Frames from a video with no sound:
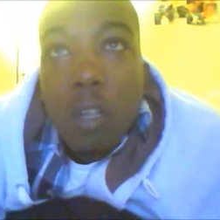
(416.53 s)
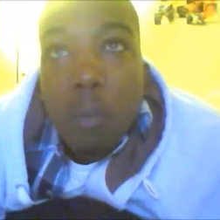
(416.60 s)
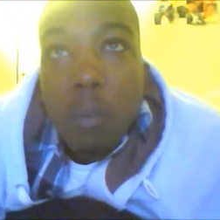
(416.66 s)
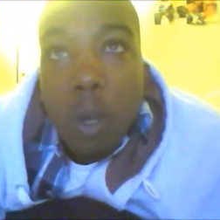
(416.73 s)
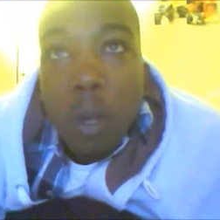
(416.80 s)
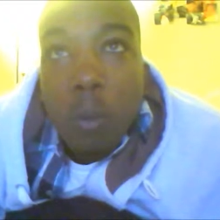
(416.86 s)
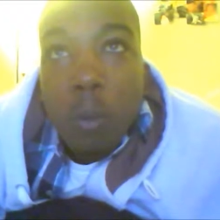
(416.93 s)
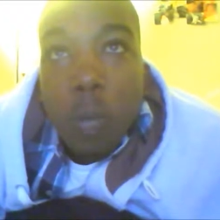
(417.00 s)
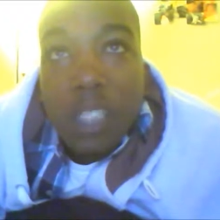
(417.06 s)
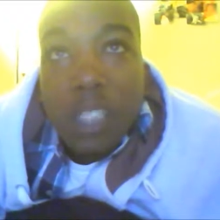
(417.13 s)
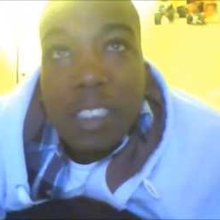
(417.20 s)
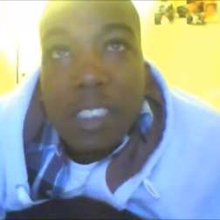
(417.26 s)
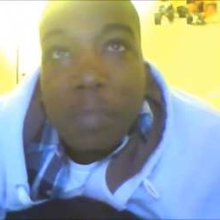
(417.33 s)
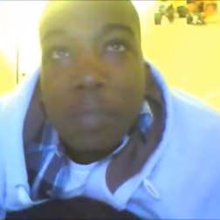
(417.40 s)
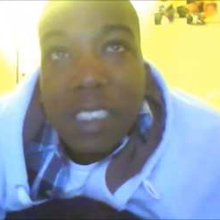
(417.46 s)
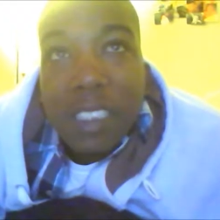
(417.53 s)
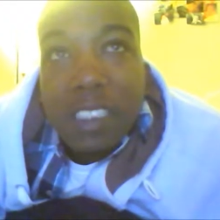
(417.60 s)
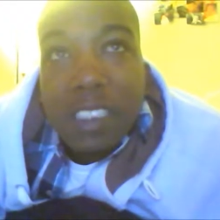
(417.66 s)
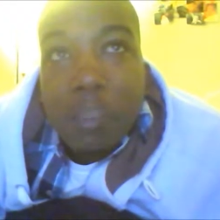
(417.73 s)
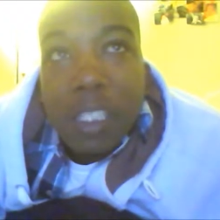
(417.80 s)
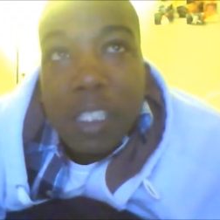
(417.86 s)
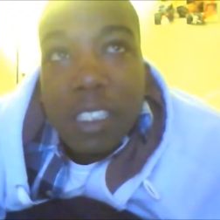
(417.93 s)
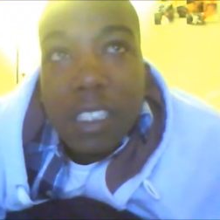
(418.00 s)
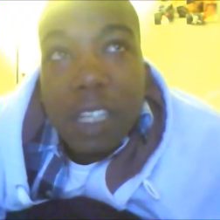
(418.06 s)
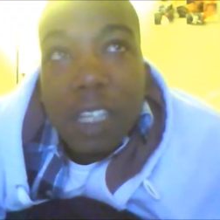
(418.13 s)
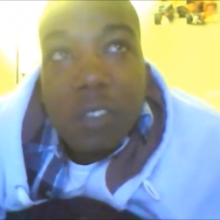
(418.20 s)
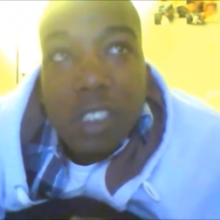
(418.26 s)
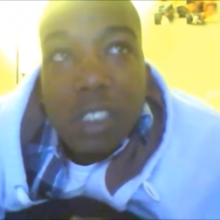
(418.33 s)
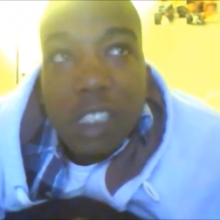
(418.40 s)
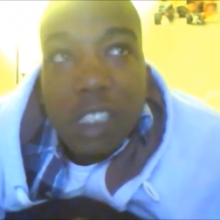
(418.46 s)
But what this means to me is I've
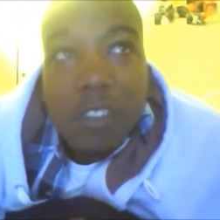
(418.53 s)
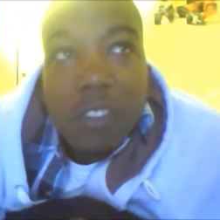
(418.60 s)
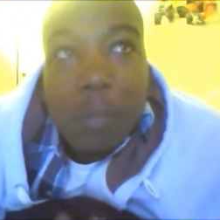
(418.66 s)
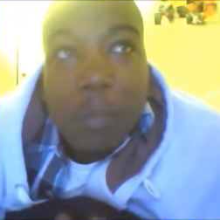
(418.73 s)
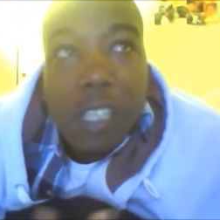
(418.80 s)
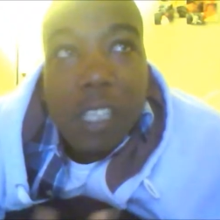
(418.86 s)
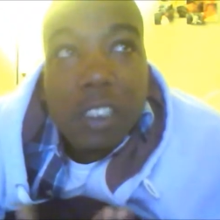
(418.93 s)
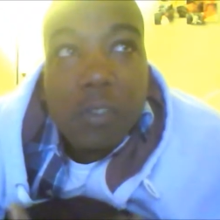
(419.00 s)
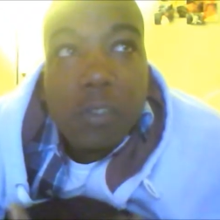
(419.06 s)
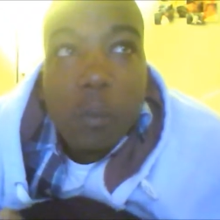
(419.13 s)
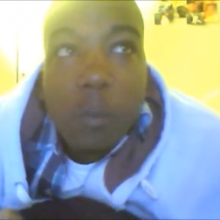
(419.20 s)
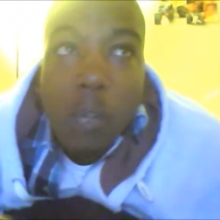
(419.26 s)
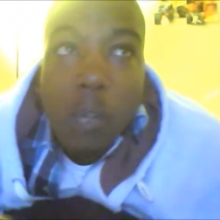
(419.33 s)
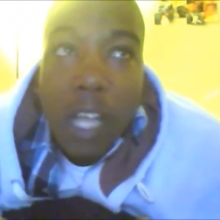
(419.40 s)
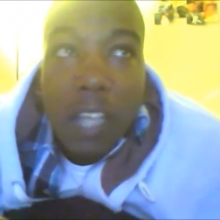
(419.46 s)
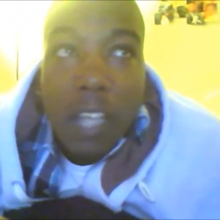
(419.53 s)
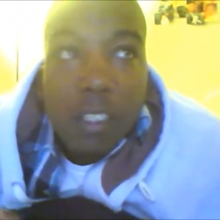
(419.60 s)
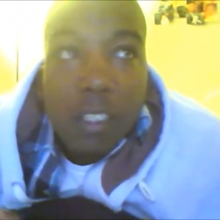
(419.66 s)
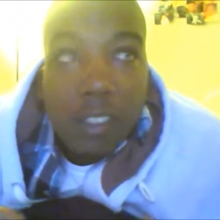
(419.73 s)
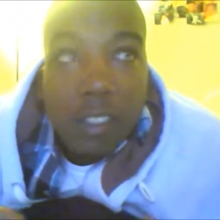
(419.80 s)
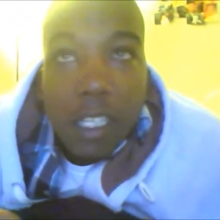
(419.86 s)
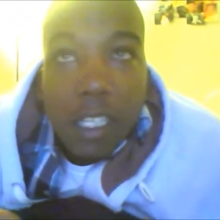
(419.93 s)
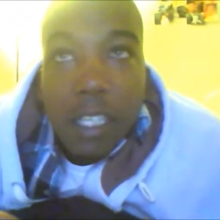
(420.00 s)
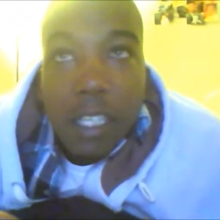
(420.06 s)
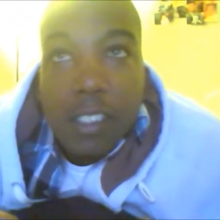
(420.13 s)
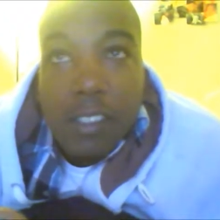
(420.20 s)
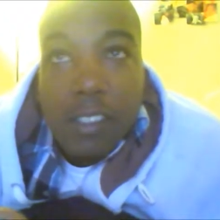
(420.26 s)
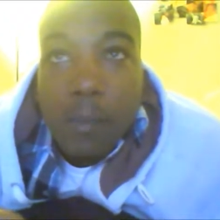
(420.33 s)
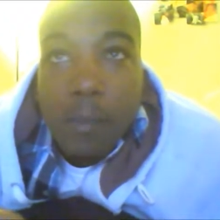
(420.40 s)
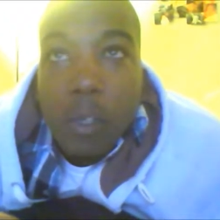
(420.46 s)
received a message from what I understand is
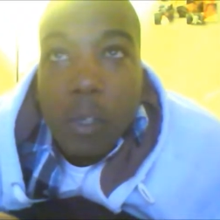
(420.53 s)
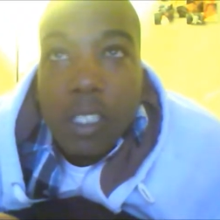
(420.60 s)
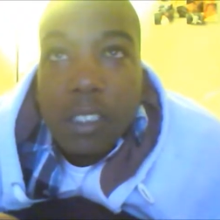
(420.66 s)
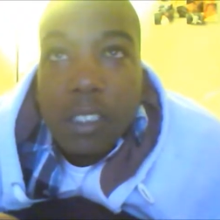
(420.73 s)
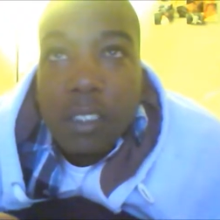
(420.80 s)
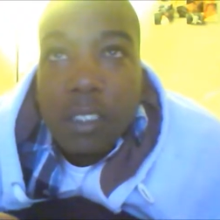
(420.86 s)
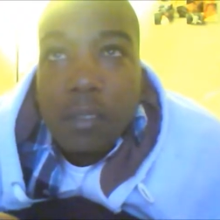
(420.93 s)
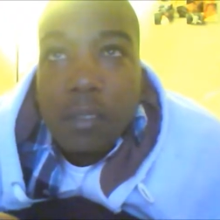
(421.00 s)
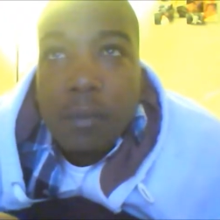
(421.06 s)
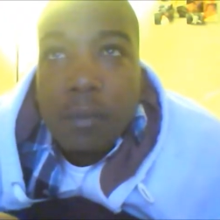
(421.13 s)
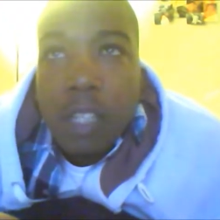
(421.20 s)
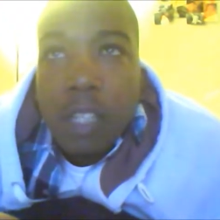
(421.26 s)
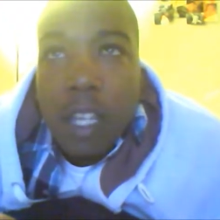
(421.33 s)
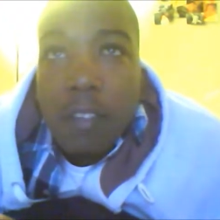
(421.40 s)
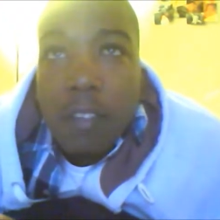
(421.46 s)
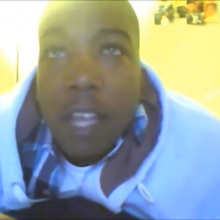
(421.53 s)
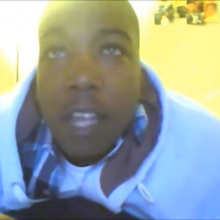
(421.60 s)
the voice of life